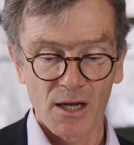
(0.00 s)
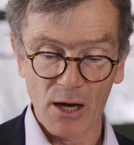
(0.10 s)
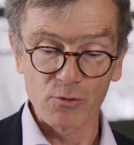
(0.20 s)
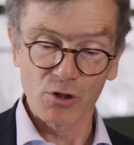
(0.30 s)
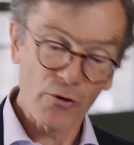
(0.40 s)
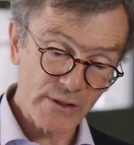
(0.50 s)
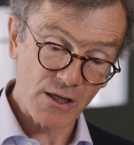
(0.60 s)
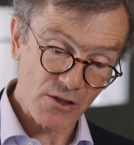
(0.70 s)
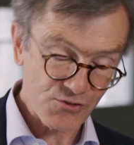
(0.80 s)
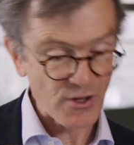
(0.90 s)

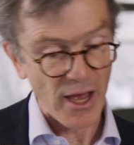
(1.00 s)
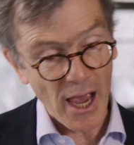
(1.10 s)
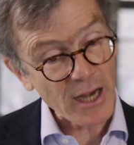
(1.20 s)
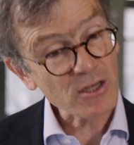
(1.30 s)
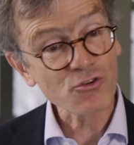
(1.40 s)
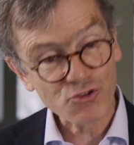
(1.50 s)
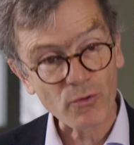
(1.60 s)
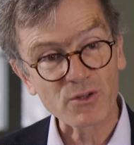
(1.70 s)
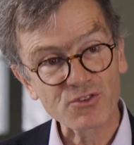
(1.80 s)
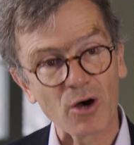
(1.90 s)
authorities and
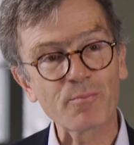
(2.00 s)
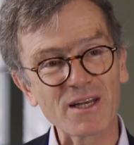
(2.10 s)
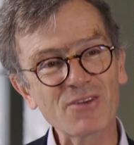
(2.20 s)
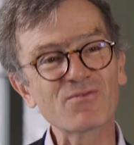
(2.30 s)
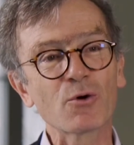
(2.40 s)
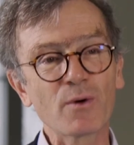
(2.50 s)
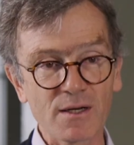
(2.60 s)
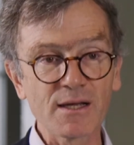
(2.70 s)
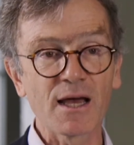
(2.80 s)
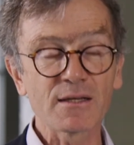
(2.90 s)
insurance company, they
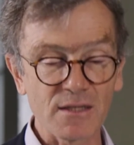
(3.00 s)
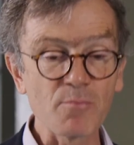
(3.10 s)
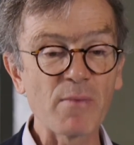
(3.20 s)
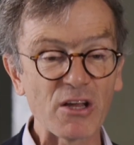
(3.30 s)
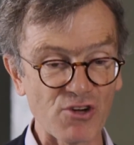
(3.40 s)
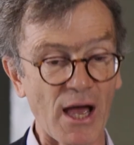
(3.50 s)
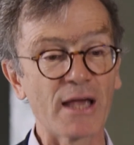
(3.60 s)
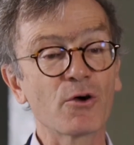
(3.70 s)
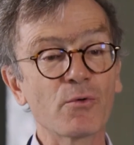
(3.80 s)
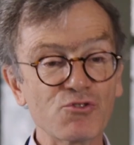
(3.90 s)
will get a much
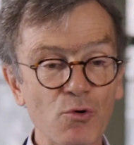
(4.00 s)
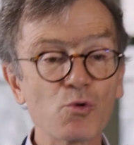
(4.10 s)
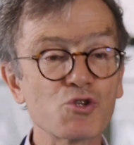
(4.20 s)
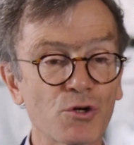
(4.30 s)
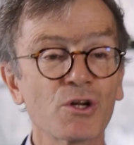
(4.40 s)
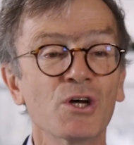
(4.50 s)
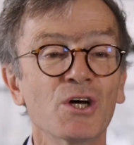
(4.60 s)
higher resolution